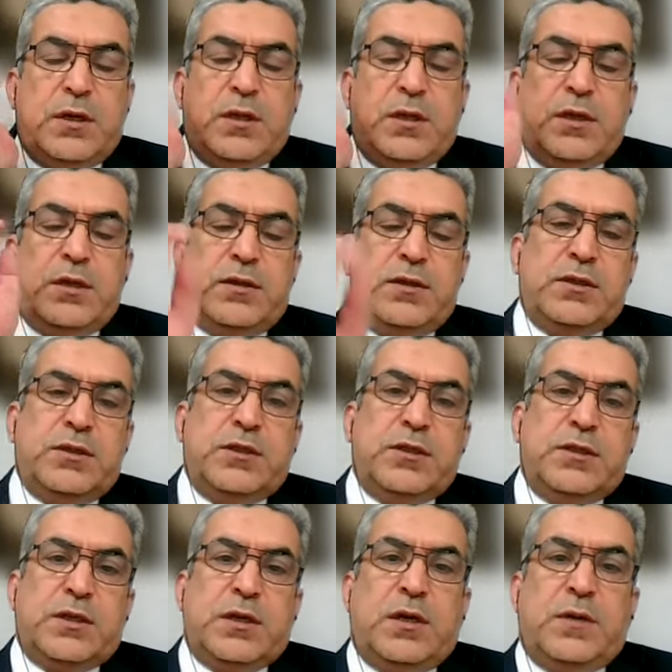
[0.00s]
The
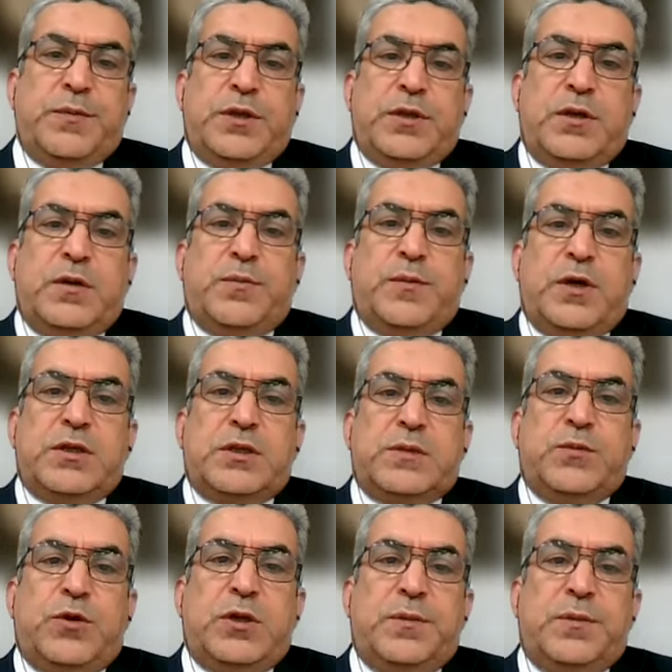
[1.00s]
incisions can be done by
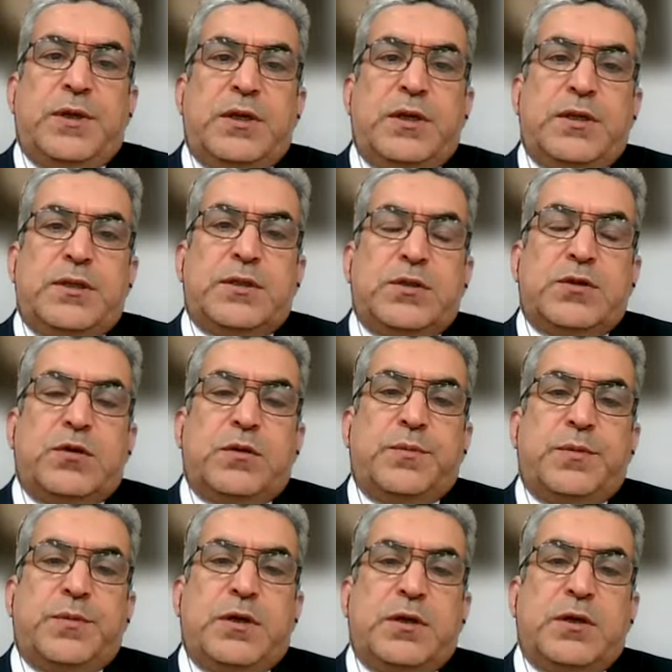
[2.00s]
small blades or
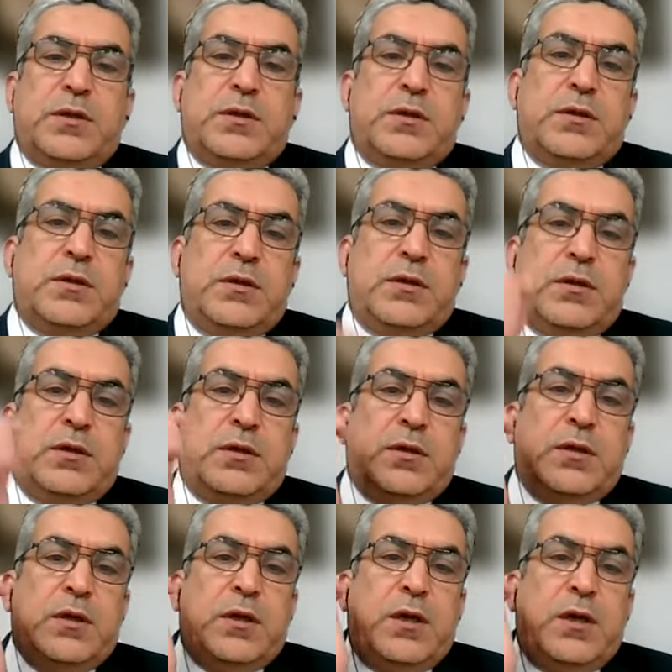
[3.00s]
by
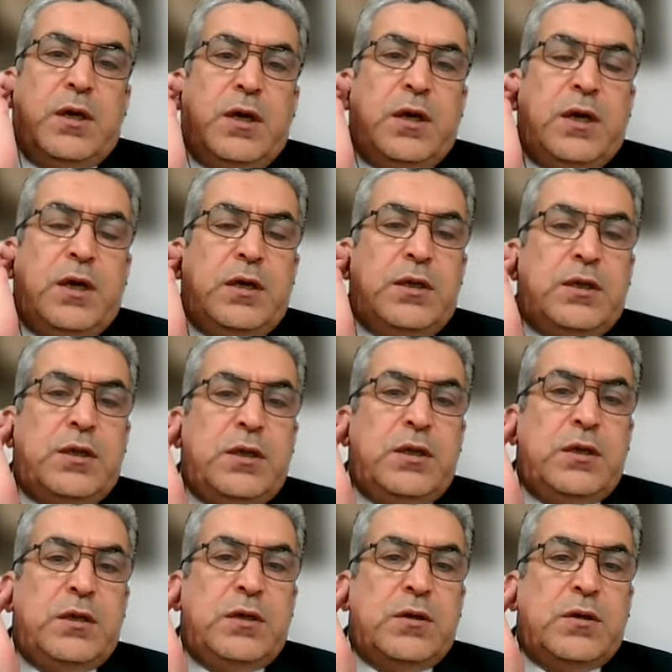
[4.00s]

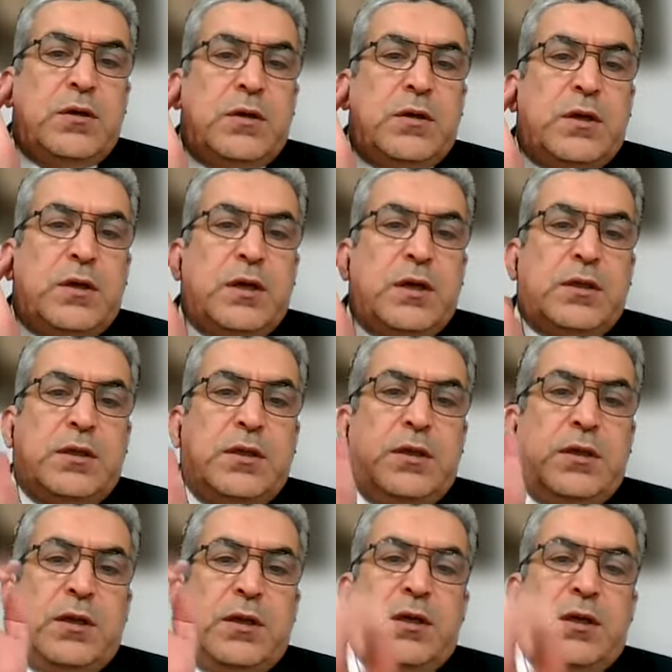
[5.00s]
18 or
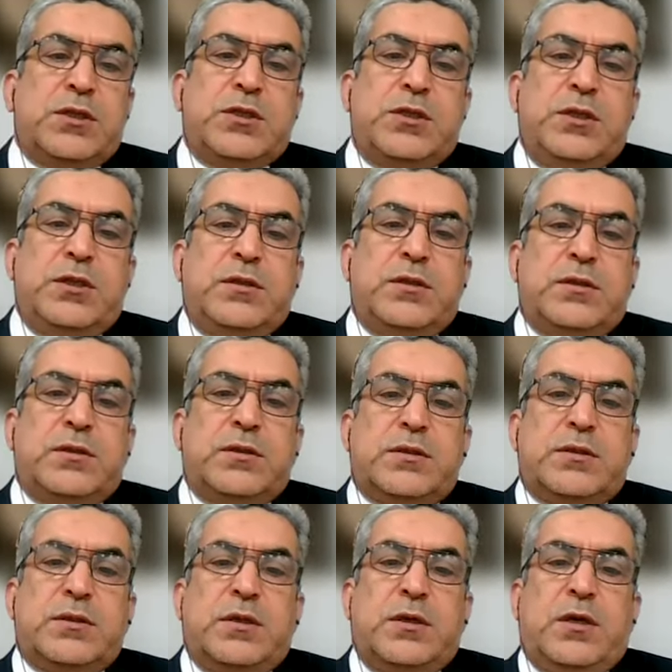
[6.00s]
19 gauge
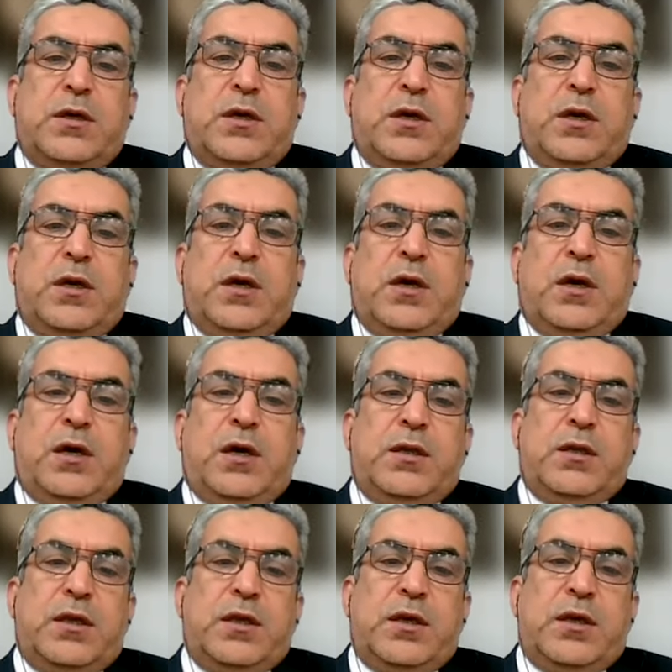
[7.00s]
needles,
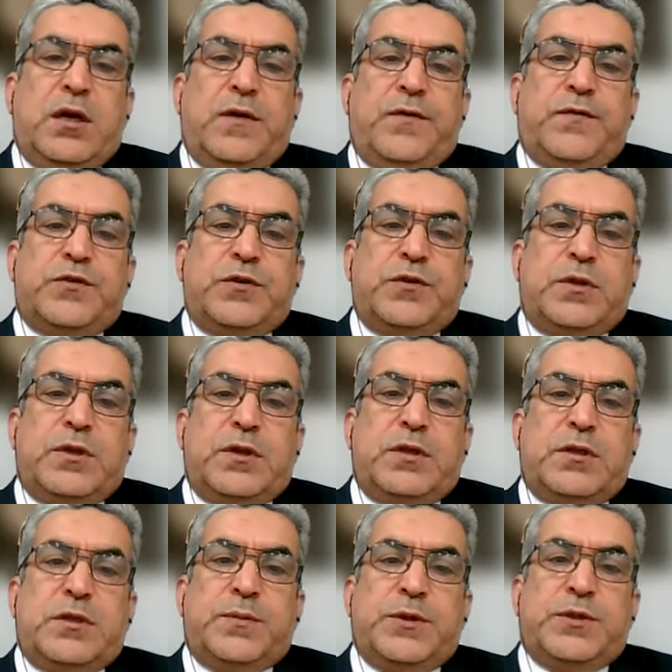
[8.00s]
and they have
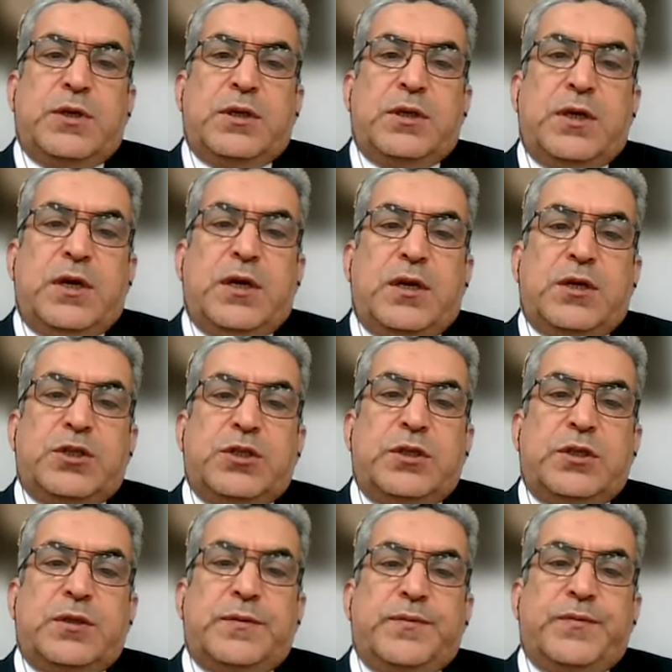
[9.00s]
special
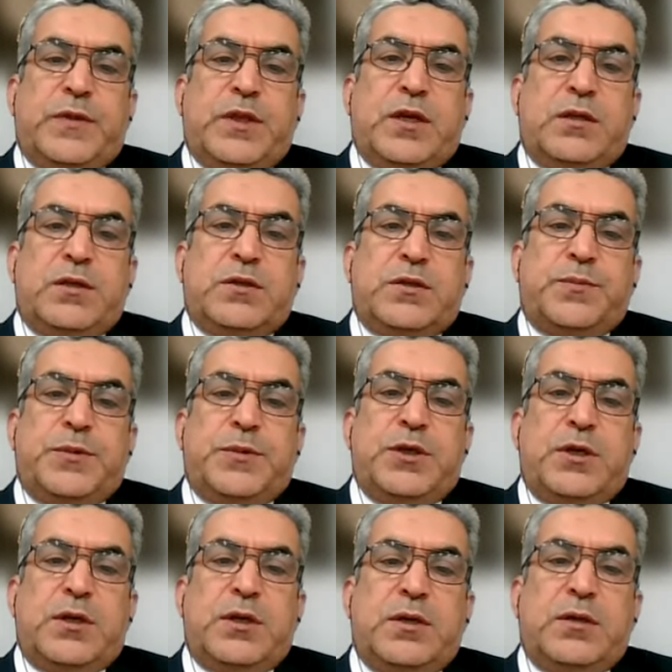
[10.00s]
direction and the
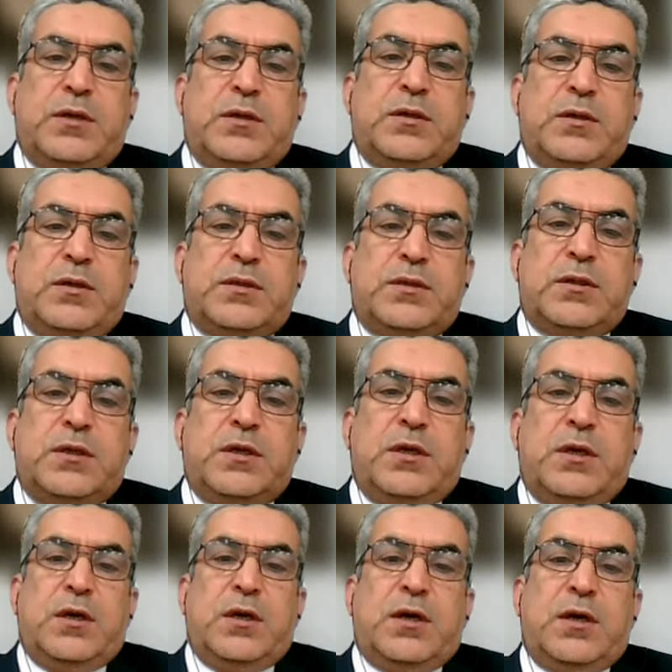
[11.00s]
special angles
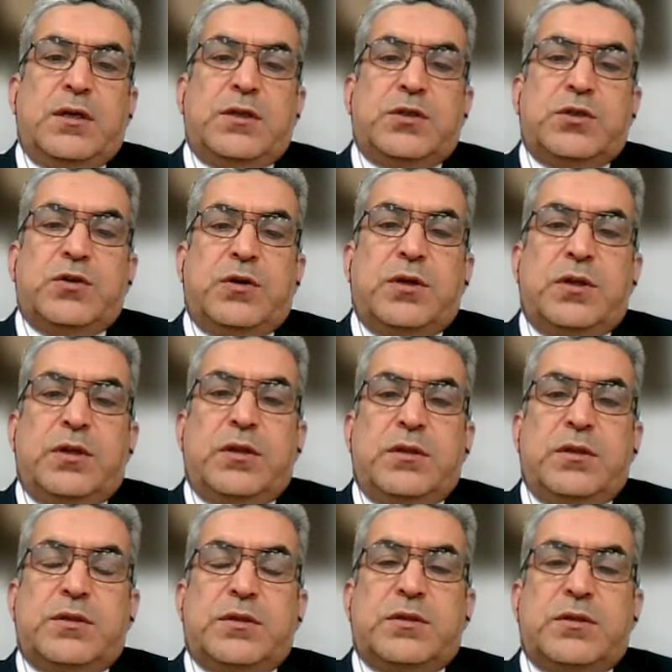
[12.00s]
as shown in
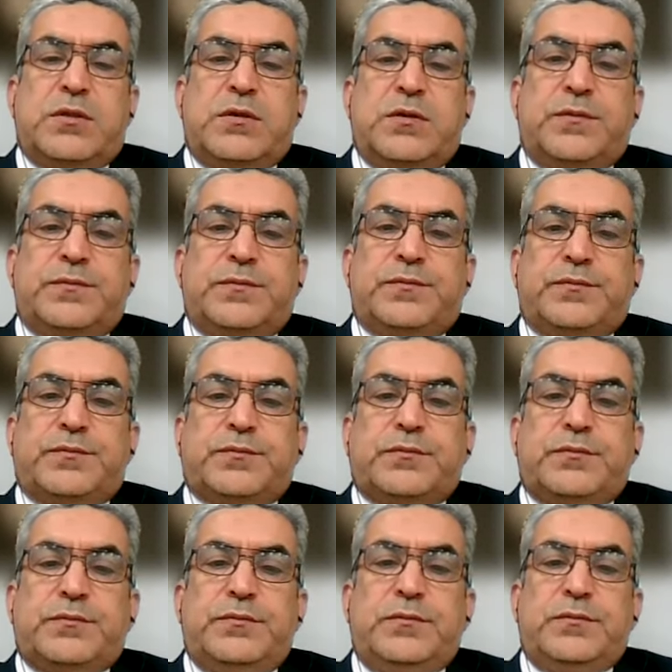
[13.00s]
this
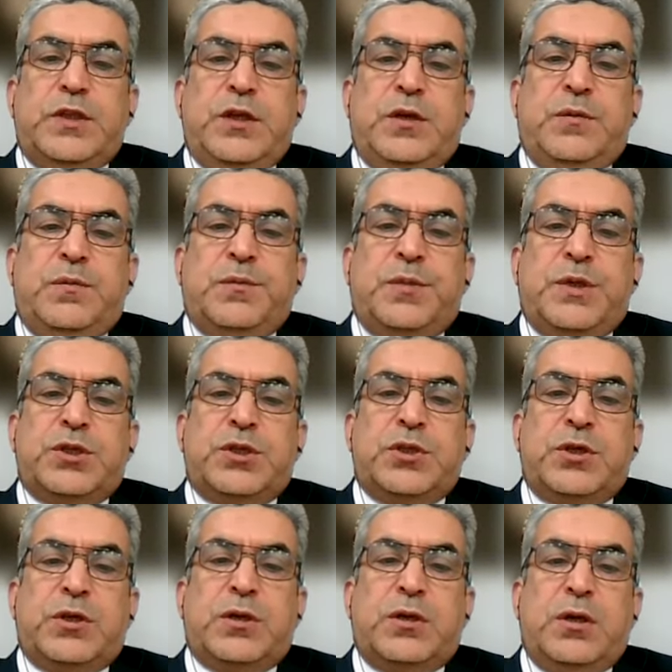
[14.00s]

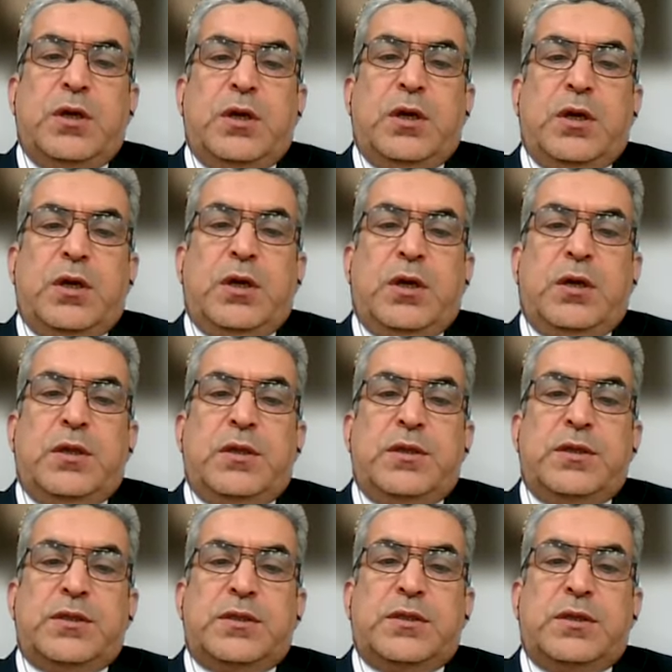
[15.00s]
picture. And
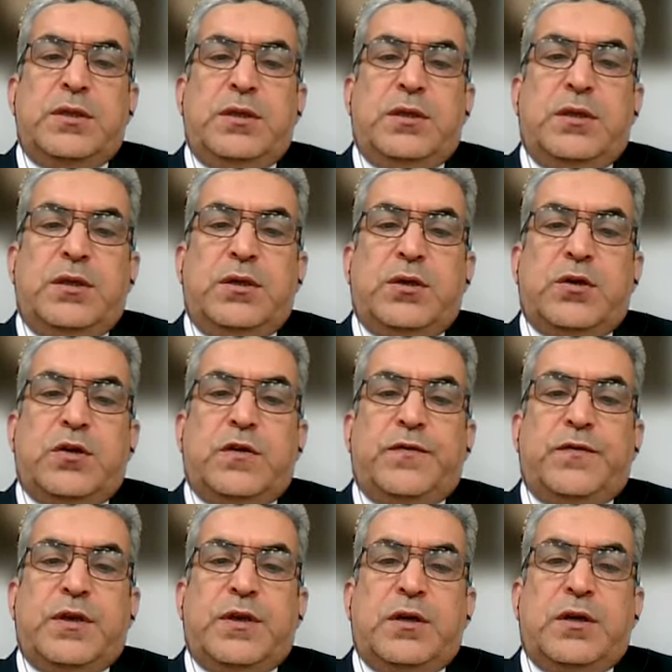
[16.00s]
this tinting
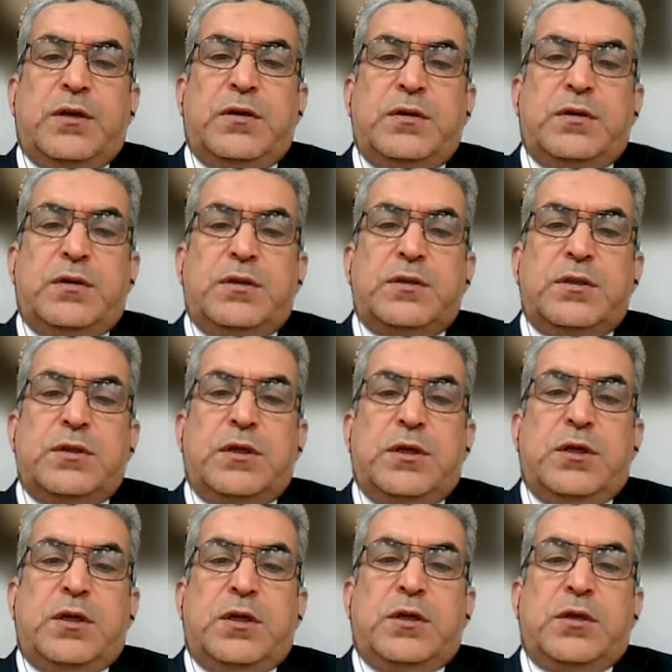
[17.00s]
of the angles
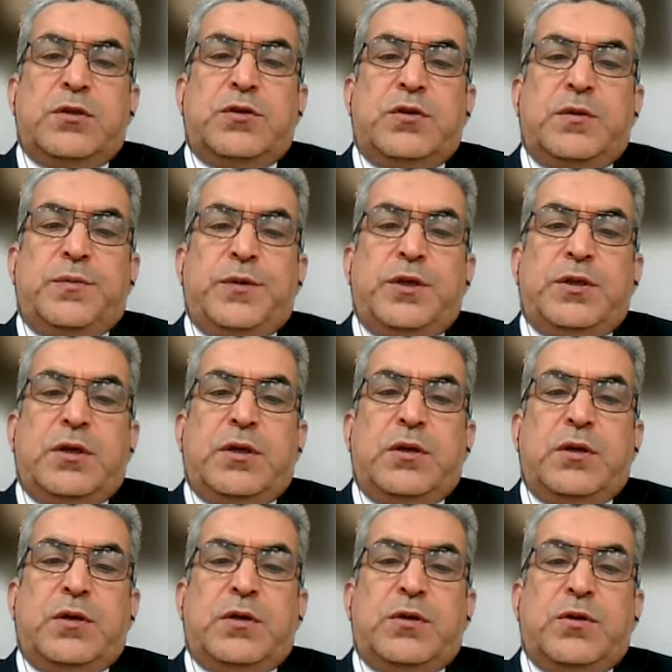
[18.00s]
should be
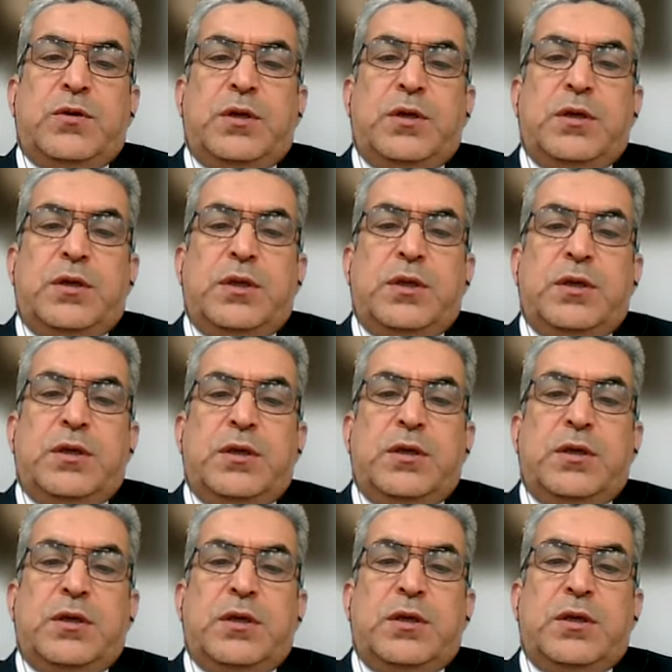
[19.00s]
done not only
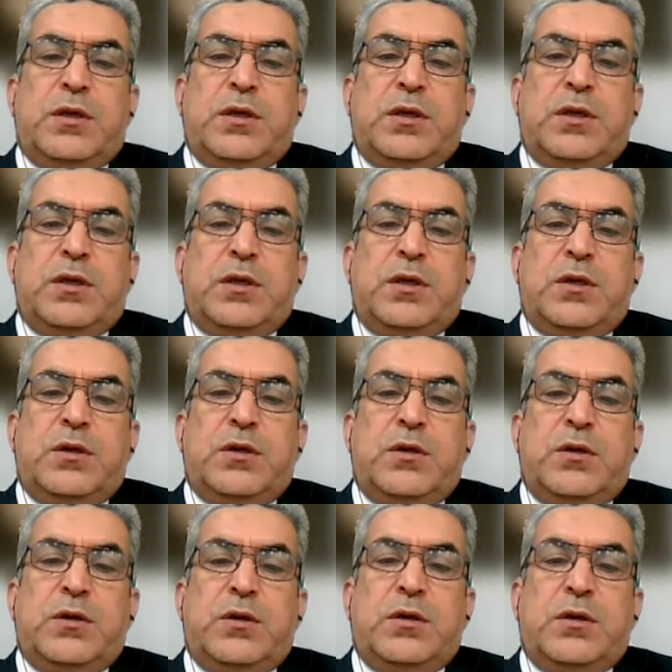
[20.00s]
in the
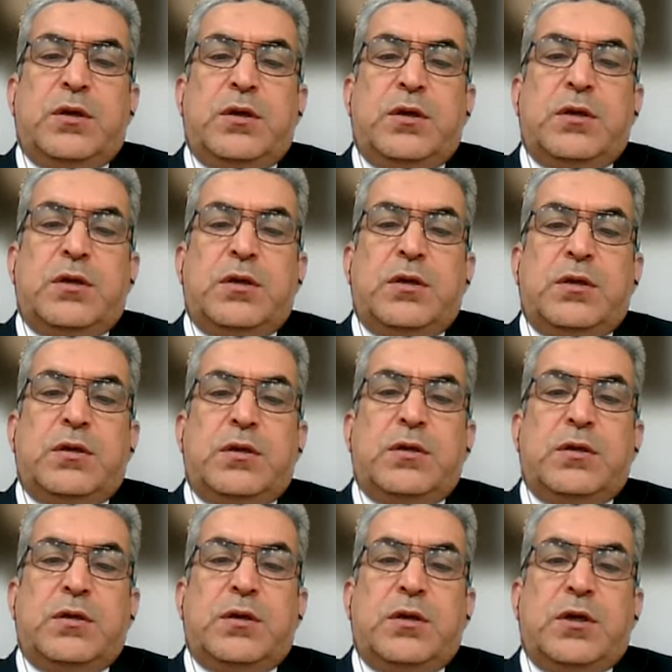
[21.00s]
uh,